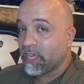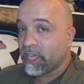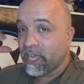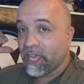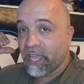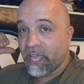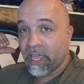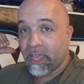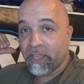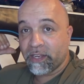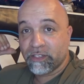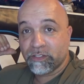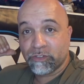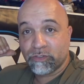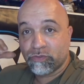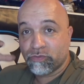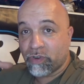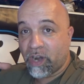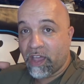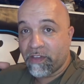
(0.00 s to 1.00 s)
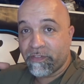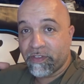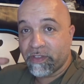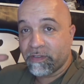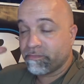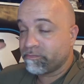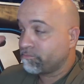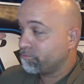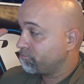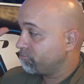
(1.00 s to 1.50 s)
and drive
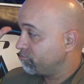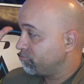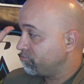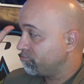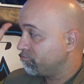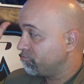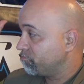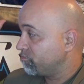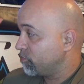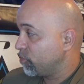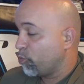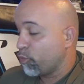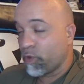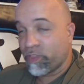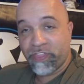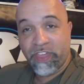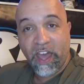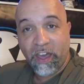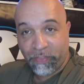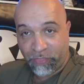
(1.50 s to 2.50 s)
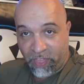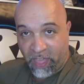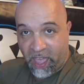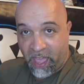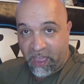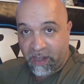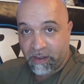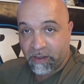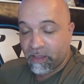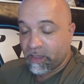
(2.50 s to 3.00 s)
it without
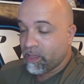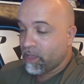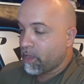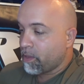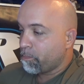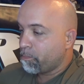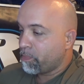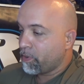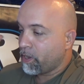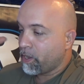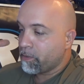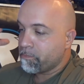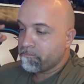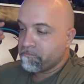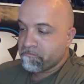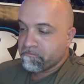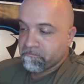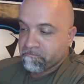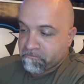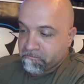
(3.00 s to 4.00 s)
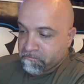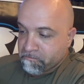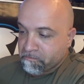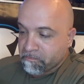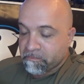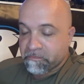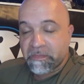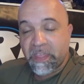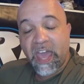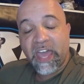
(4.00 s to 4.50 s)
that, but
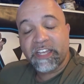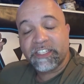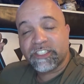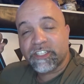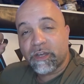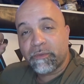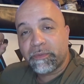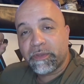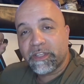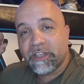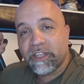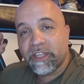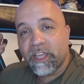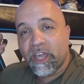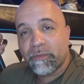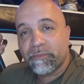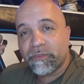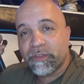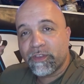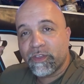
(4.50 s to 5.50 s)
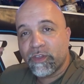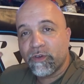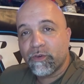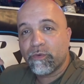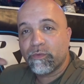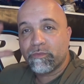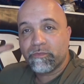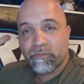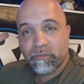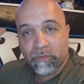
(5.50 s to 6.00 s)
that is completely up to
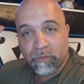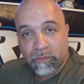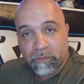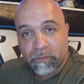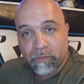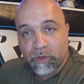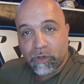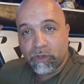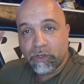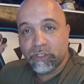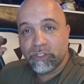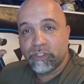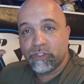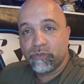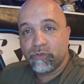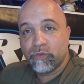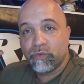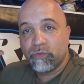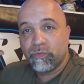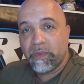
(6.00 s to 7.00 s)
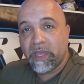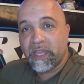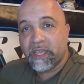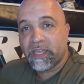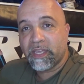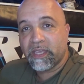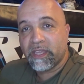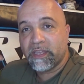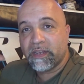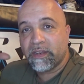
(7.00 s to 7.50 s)
you. Could you
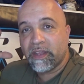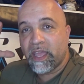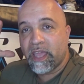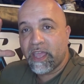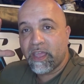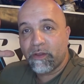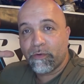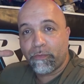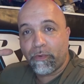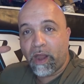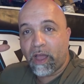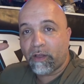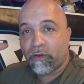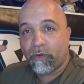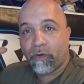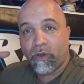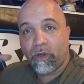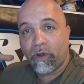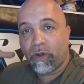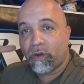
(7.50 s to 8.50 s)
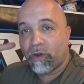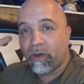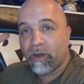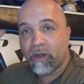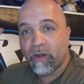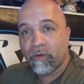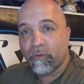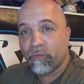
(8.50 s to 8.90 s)
make it a rock crawler